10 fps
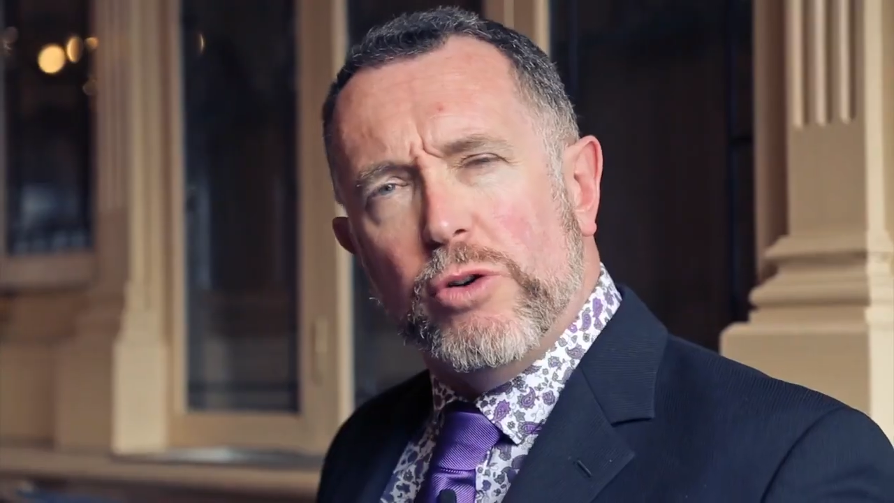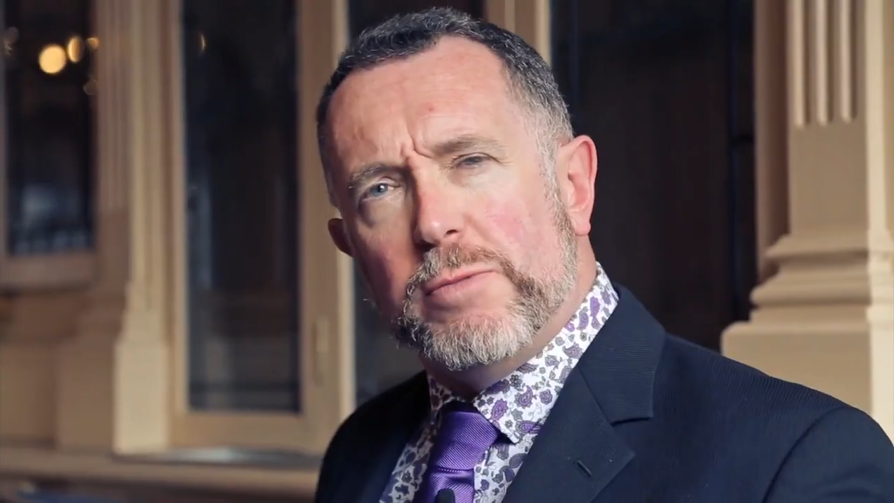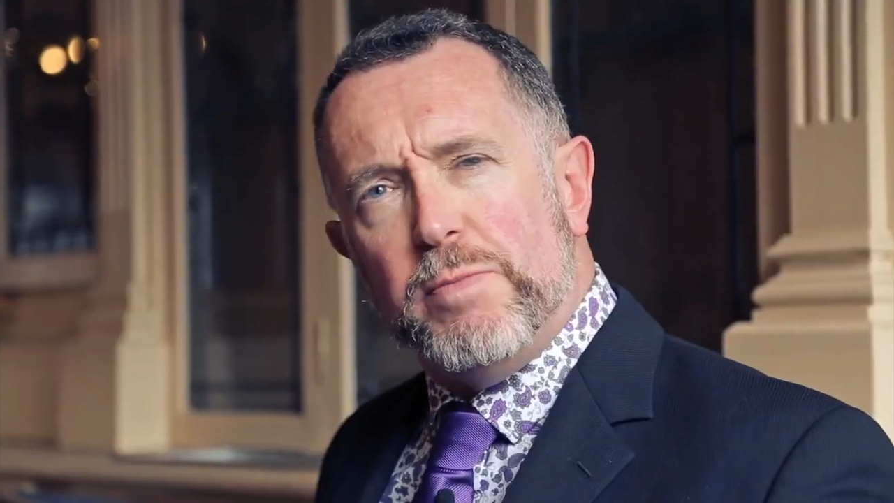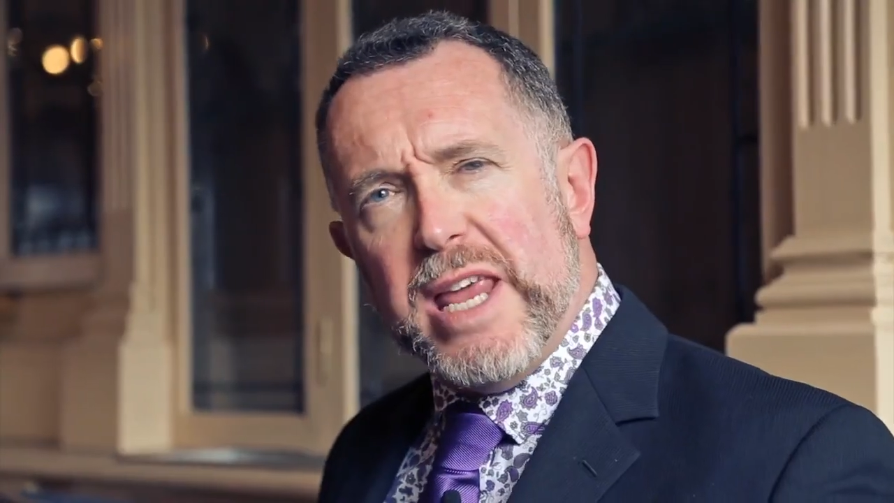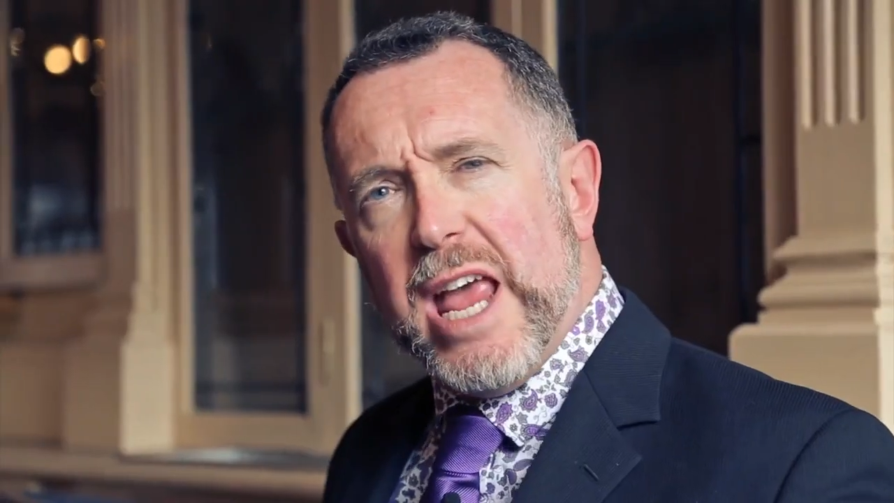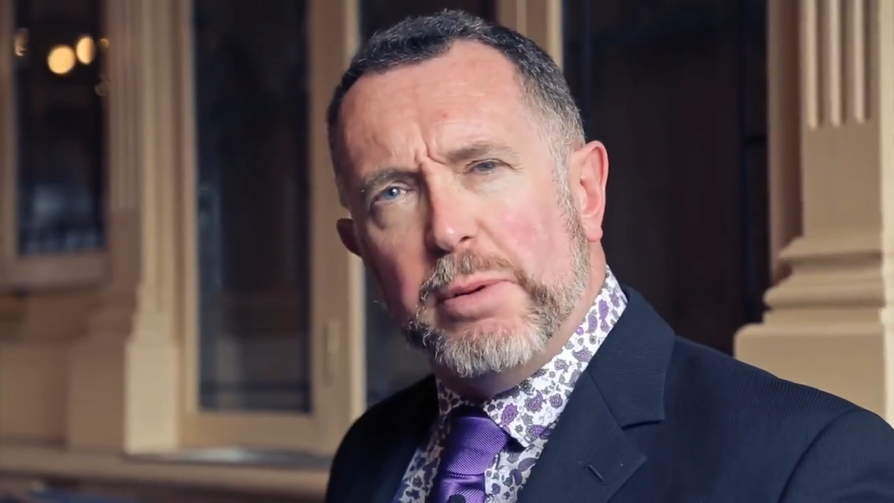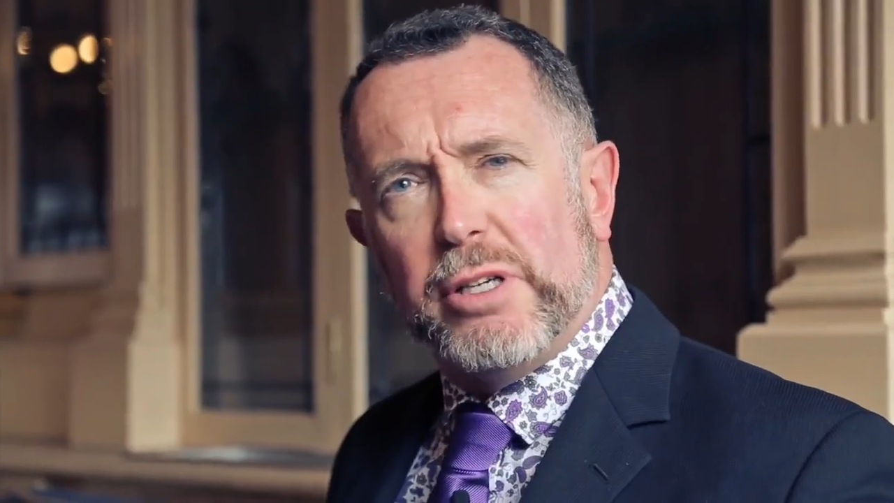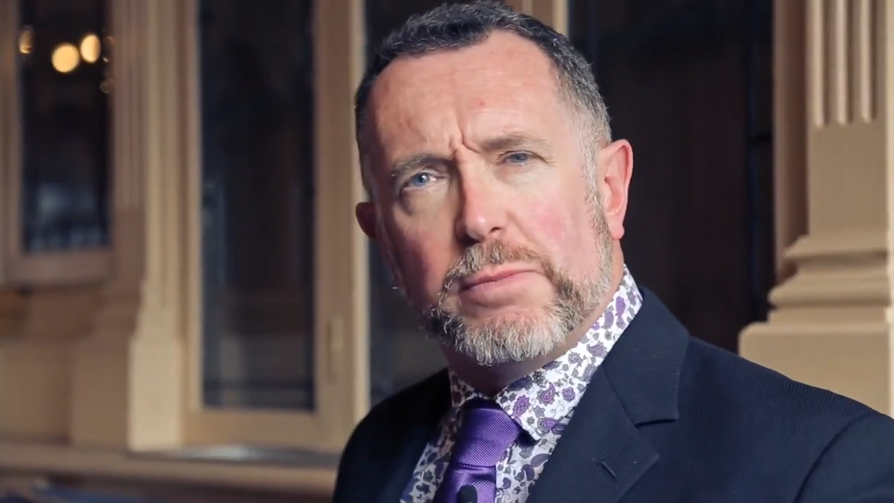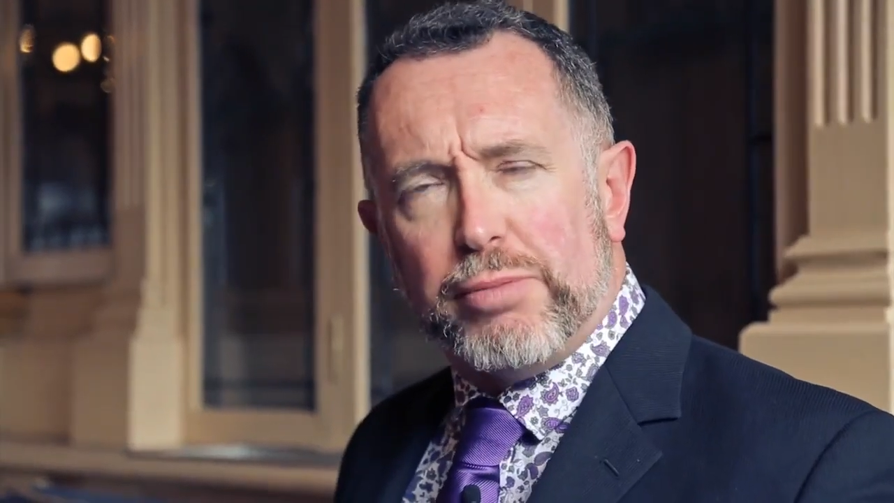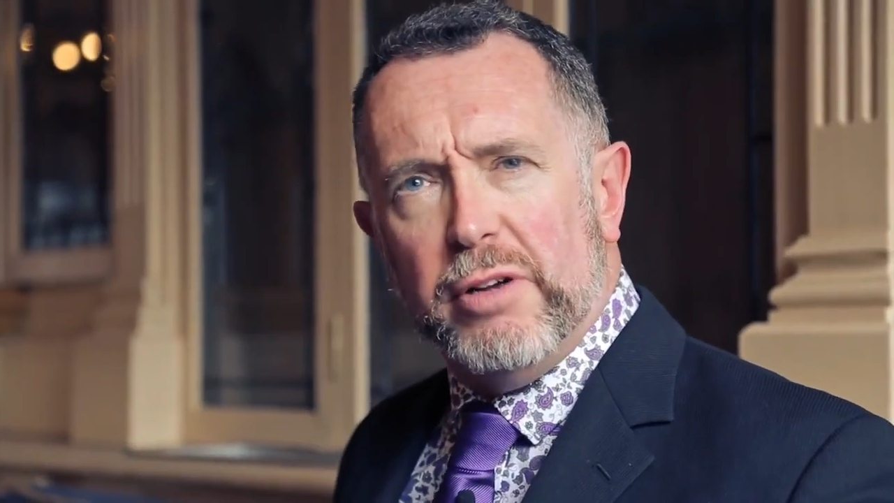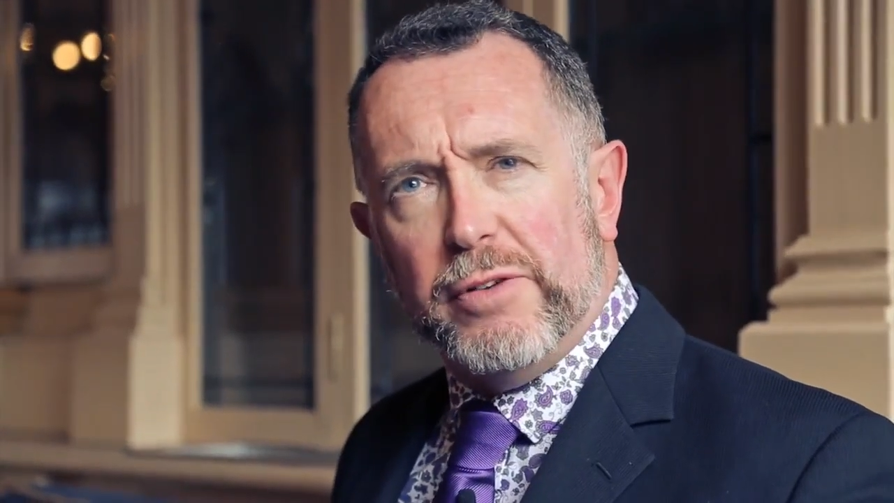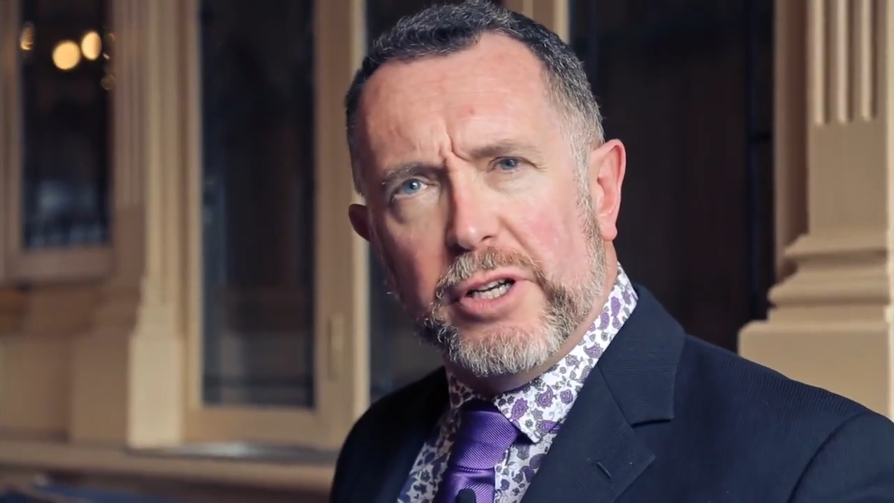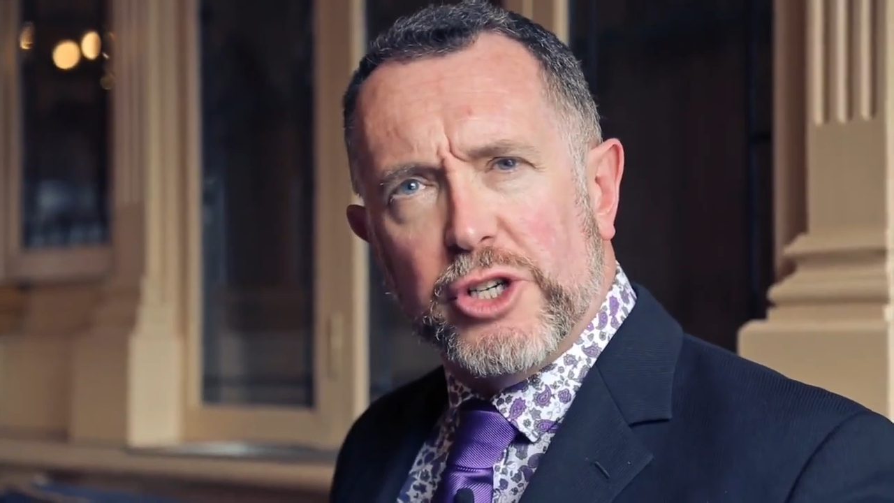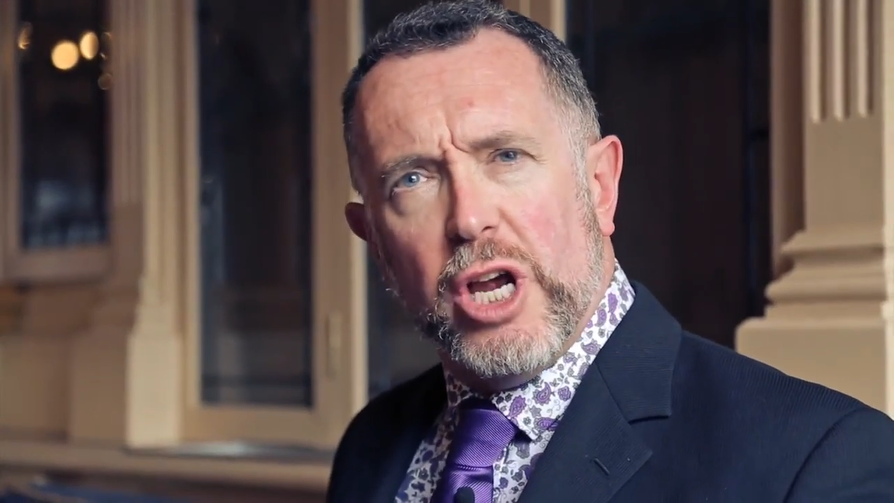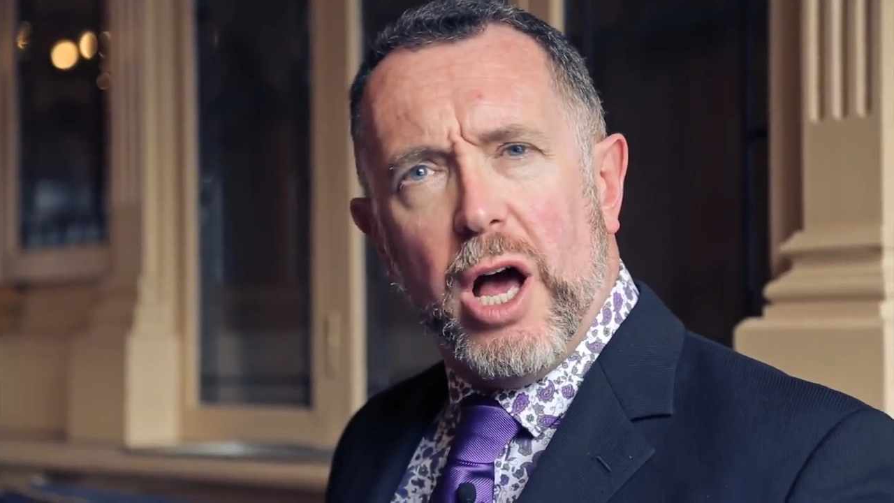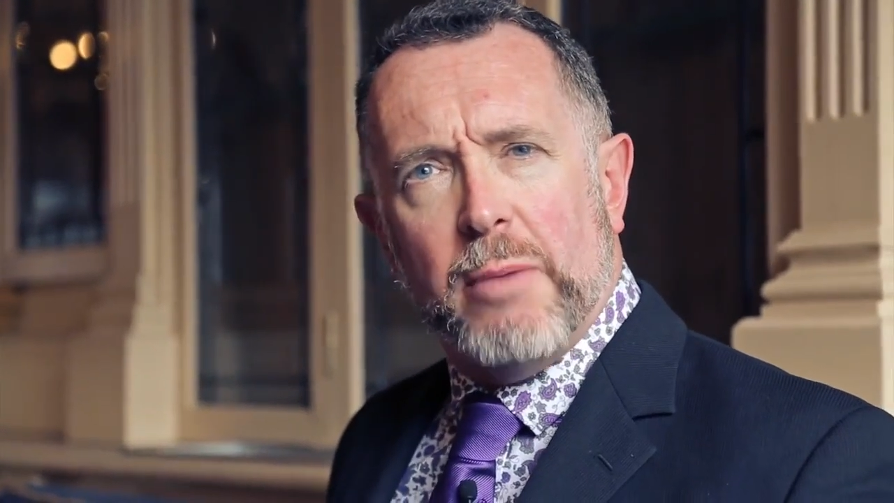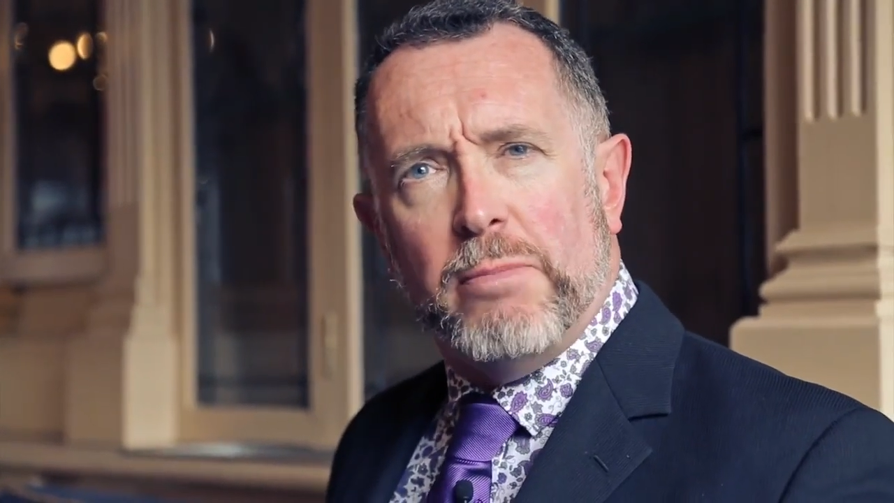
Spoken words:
won't be able to privilege